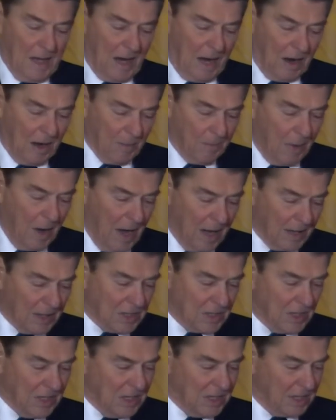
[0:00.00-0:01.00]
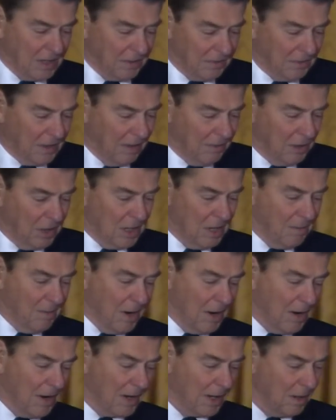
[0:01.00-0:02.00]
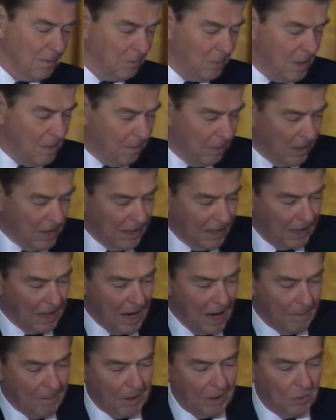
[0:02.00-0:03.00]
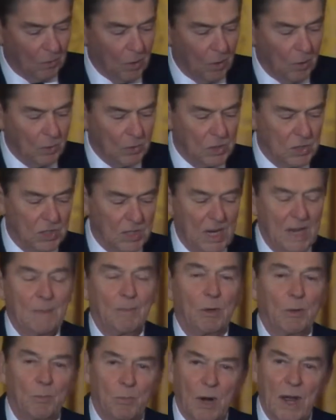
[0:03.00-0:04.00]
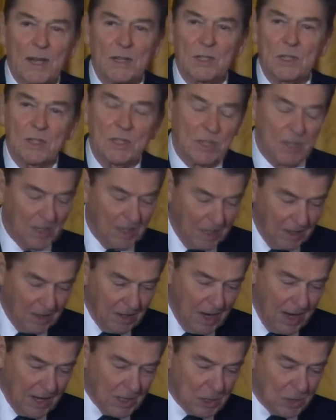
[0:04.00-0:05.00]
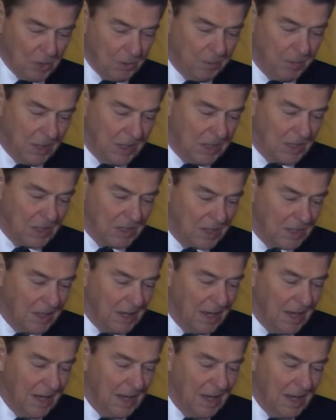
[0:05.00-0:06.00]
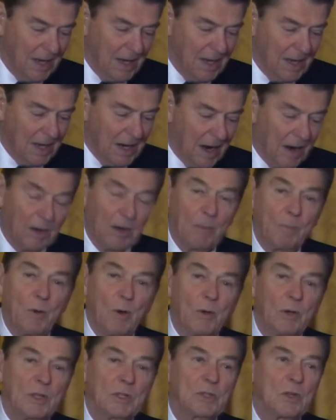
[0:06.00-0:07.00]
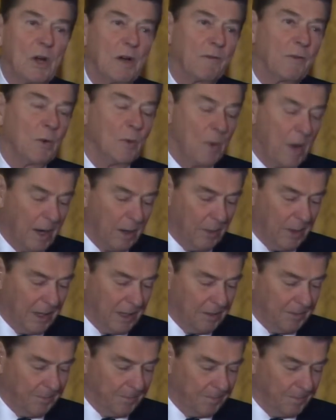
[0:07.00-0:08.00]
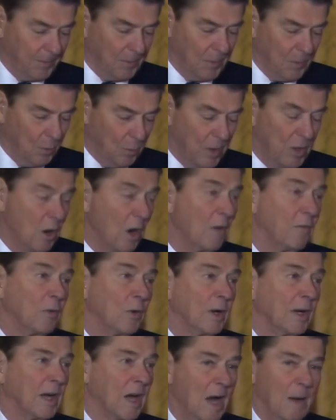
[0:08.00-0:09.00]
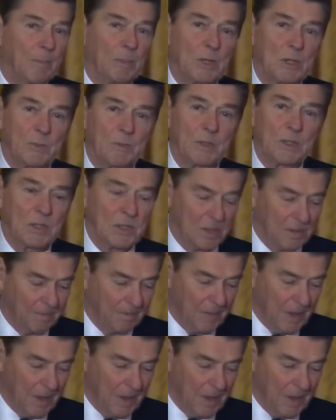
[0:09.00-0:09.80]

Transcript: Our policies have given the American people economic growth, stable prices, and international peace. Our opponents offer rhetoric. We offer accomplishments.